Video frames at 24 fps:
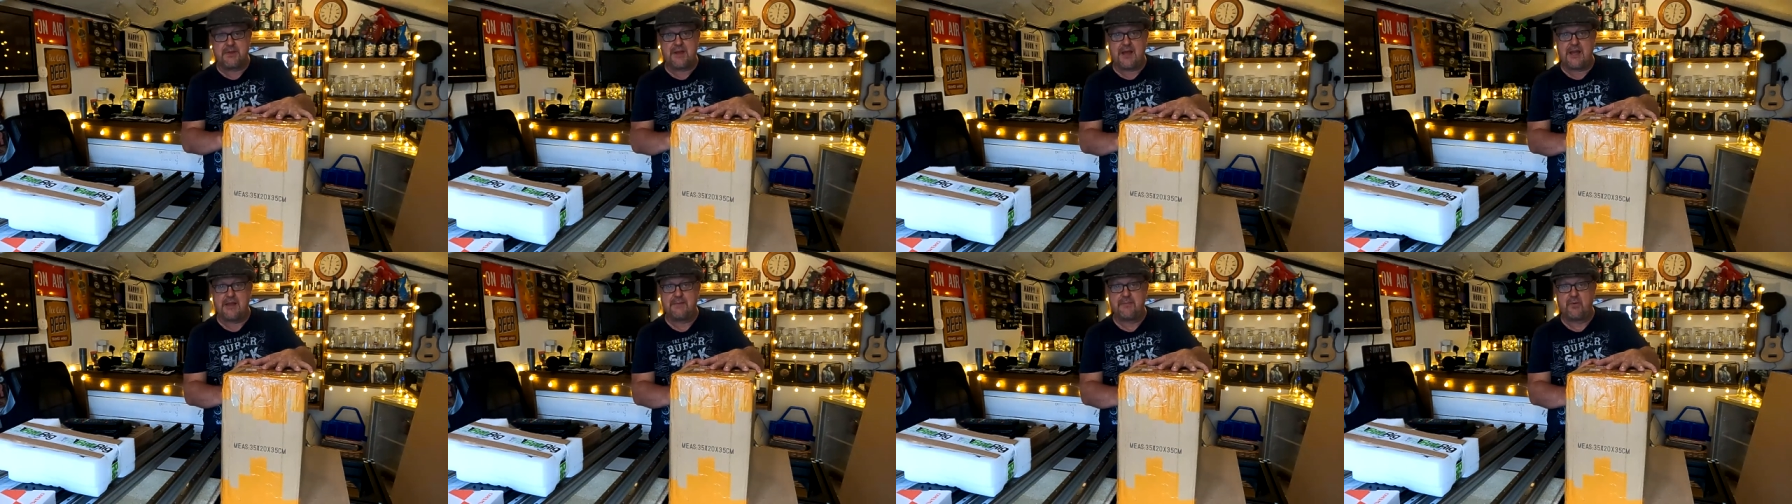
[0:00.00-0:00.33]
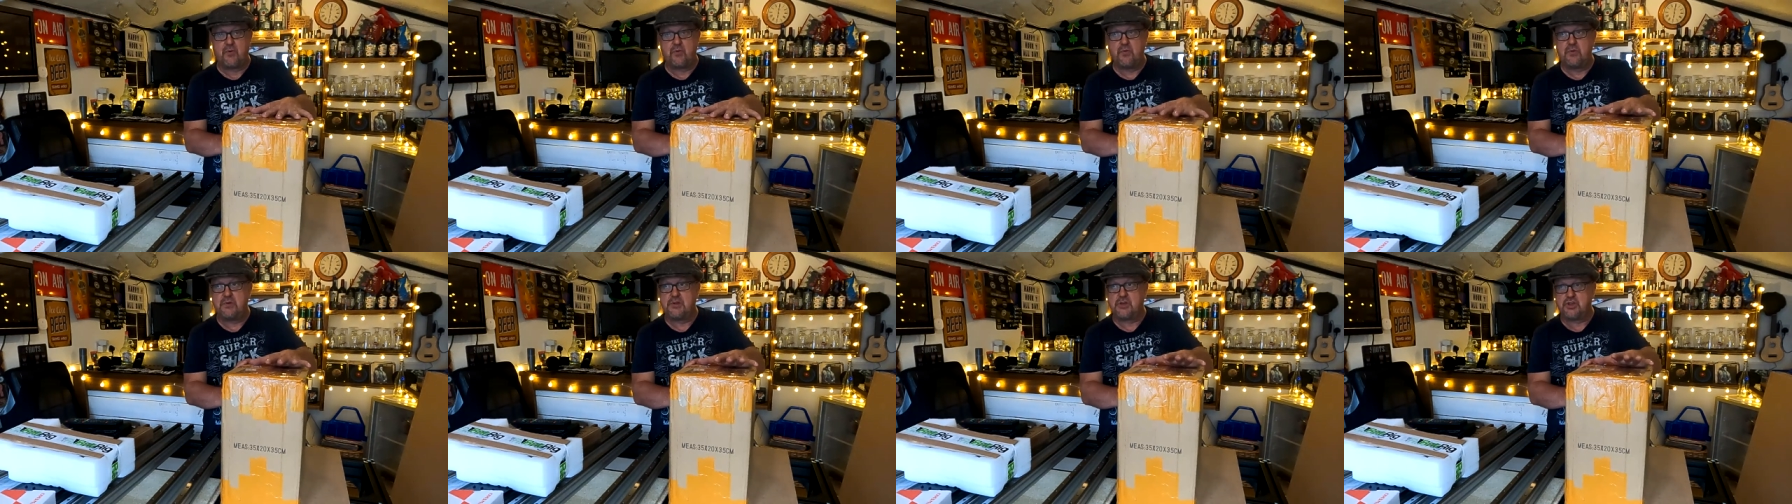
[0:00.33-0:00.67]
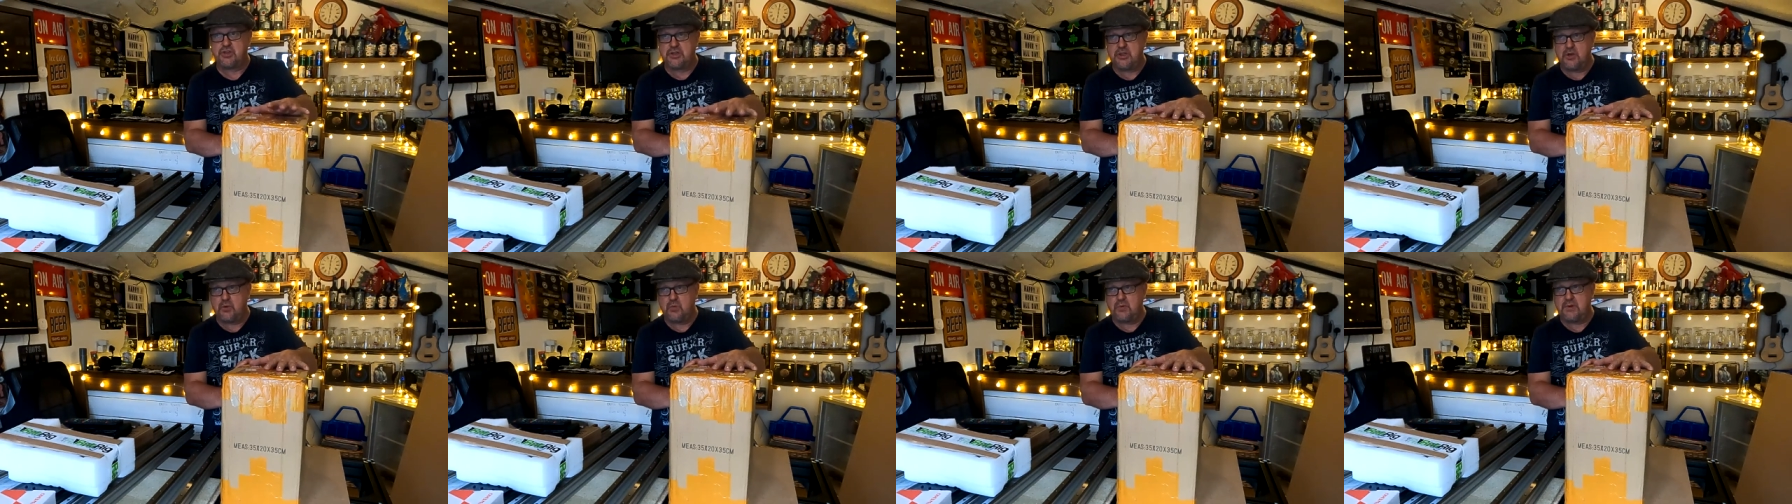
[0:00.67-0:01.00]
cable,
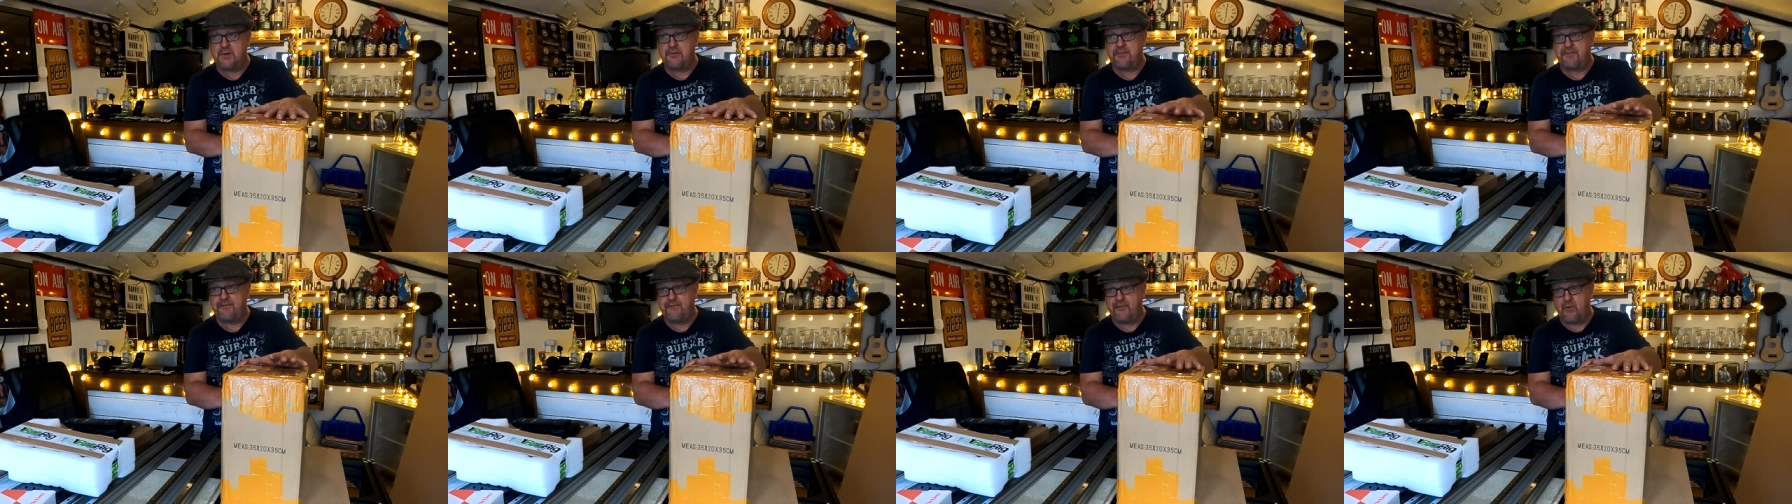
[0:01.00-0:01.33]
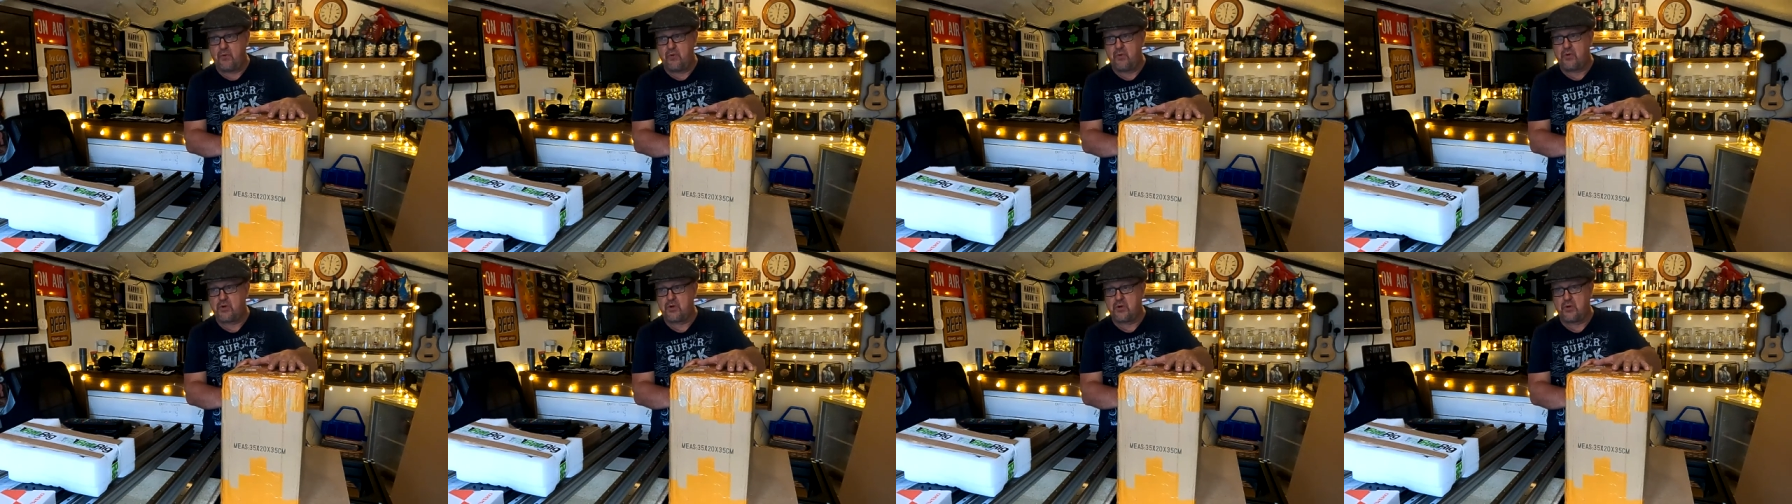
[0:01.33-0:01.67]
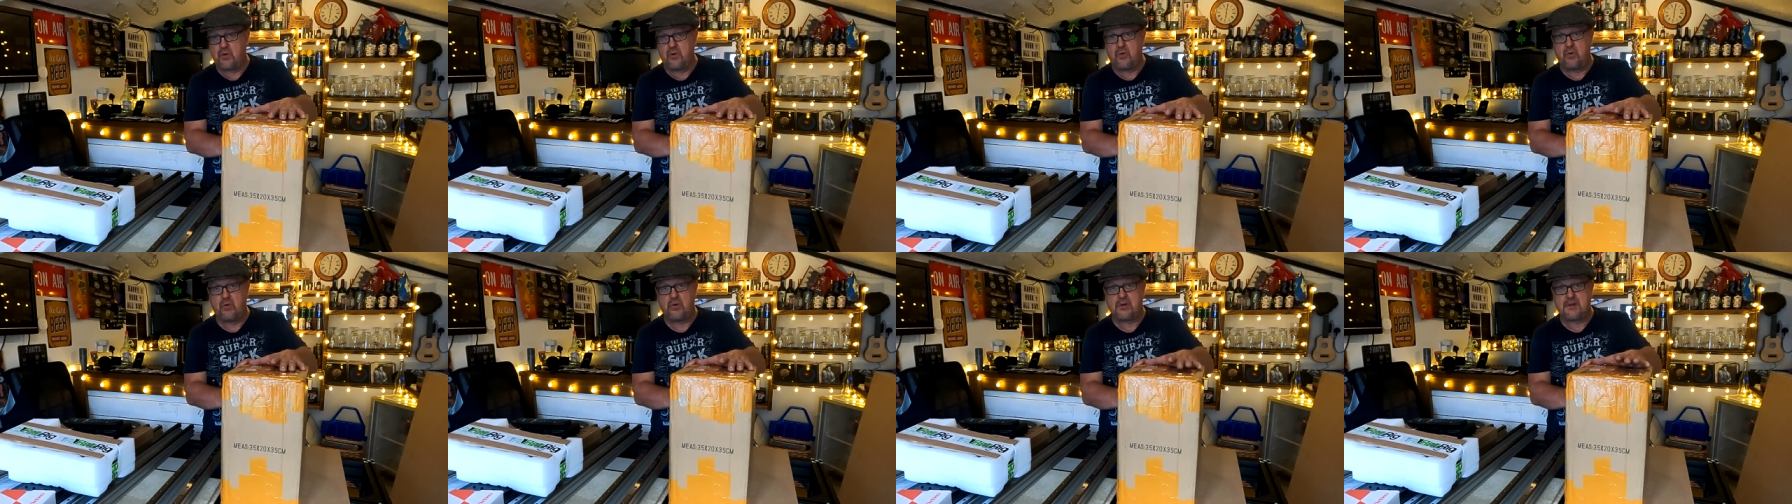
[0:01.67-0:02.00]
shielded four
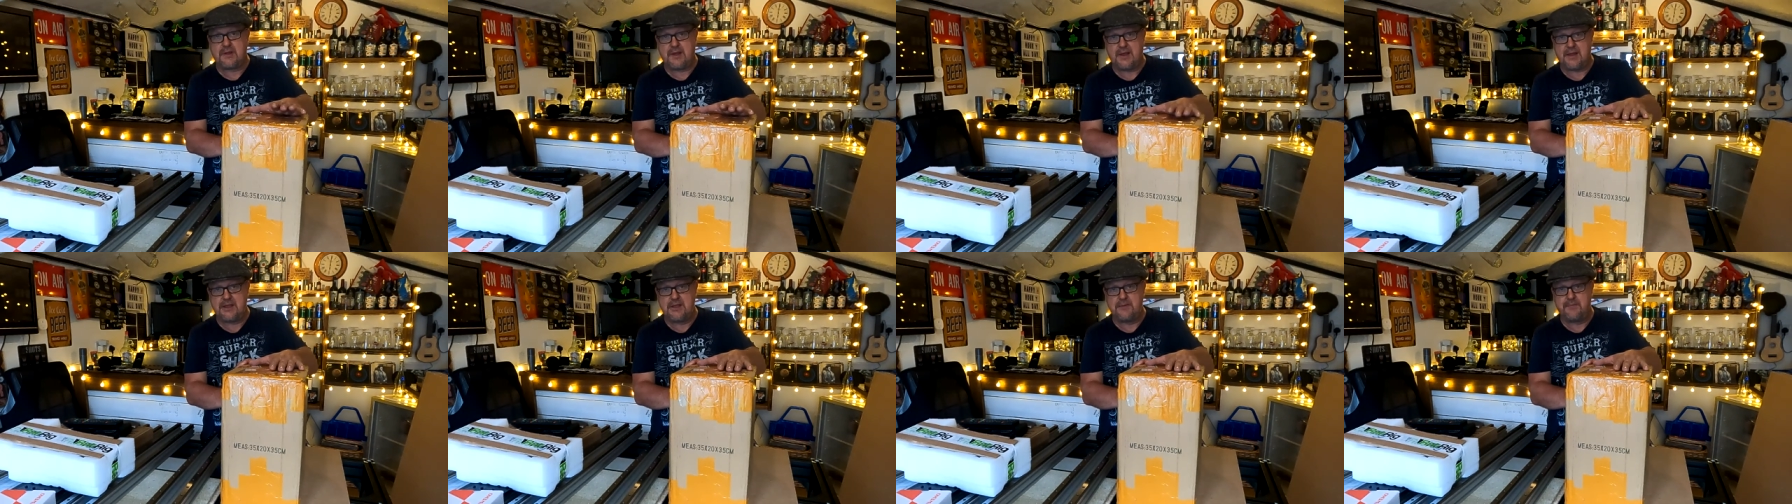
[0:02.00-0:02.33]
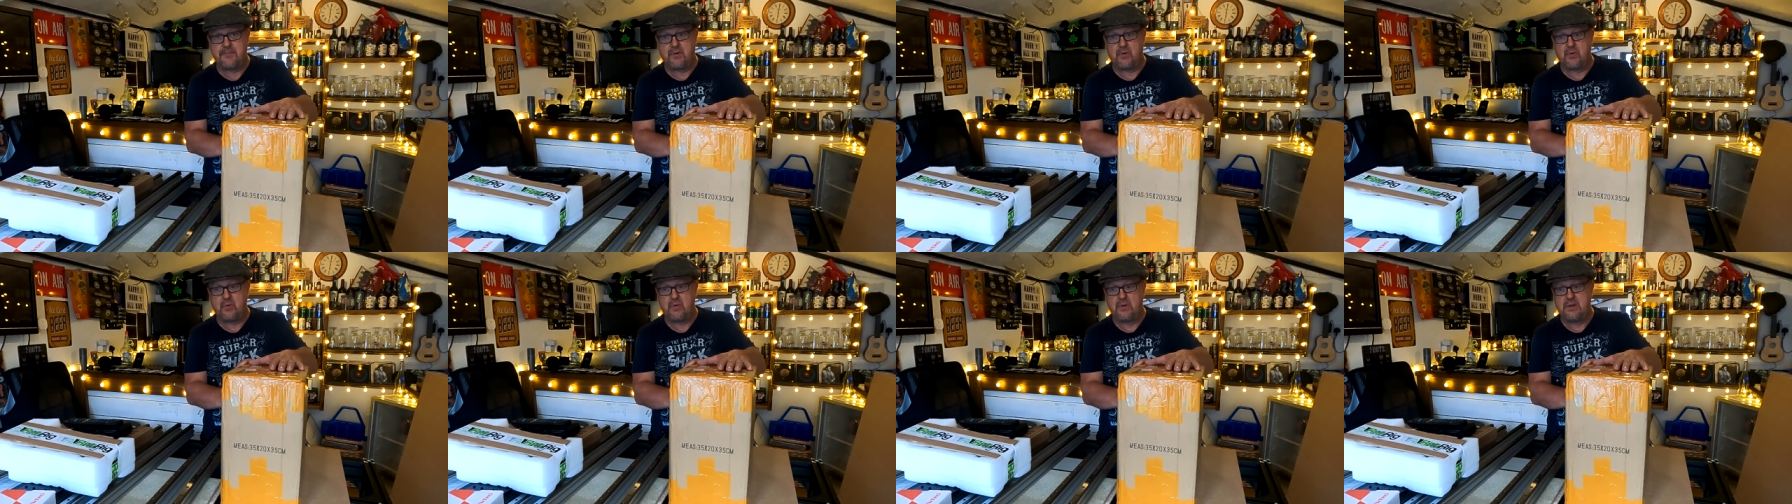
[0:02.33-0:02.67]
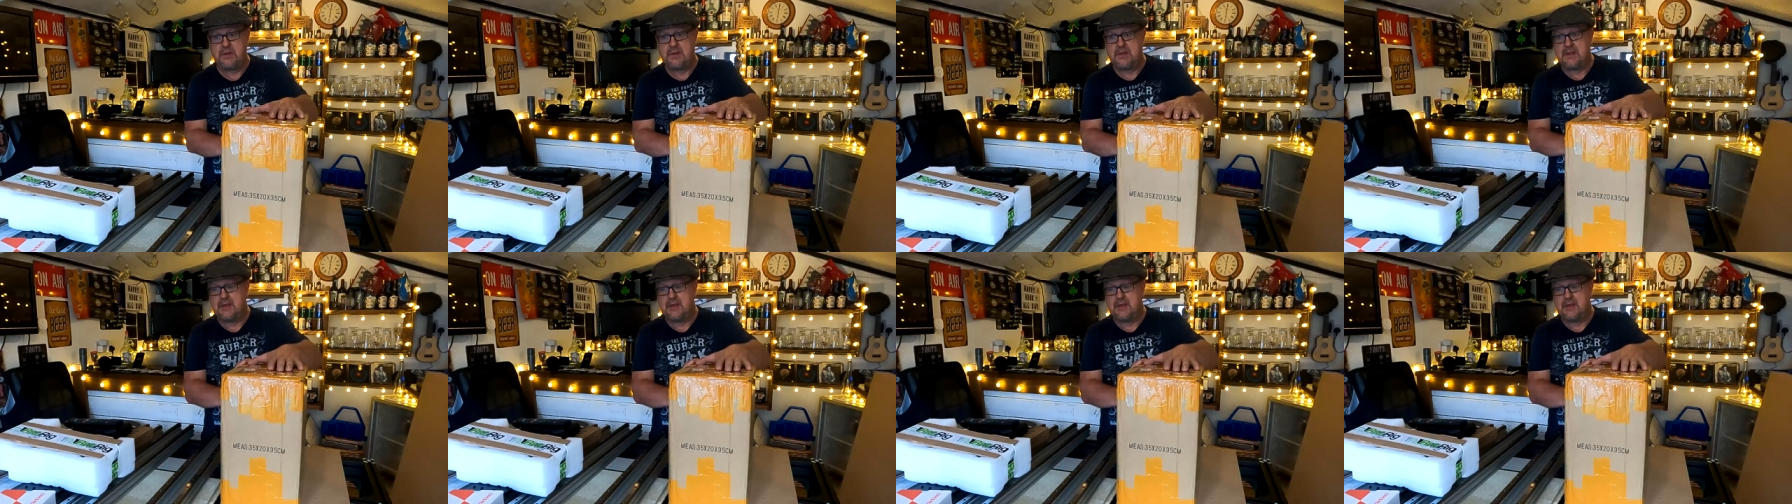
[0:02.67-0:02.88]
core cable,